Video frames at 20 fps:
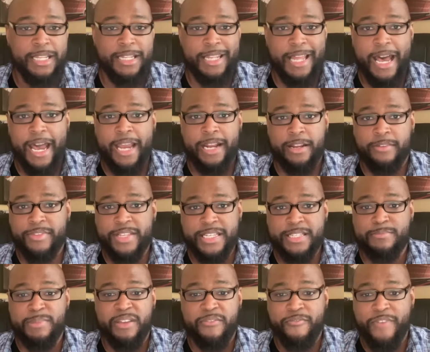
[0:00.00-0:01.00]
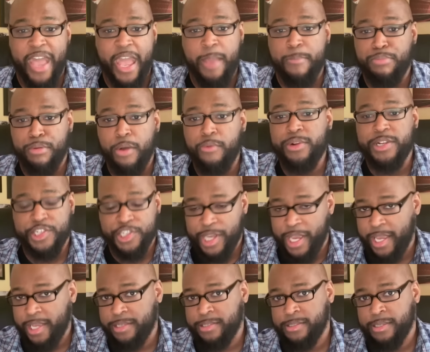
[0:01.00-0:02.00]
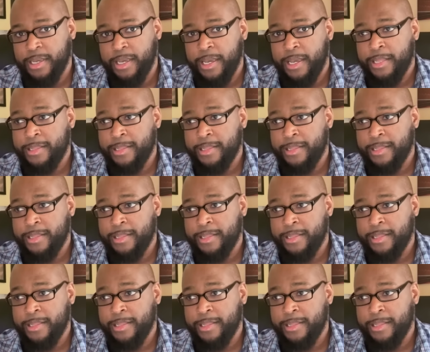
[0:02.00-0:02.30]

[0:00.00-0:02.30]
in line of these McVay proteges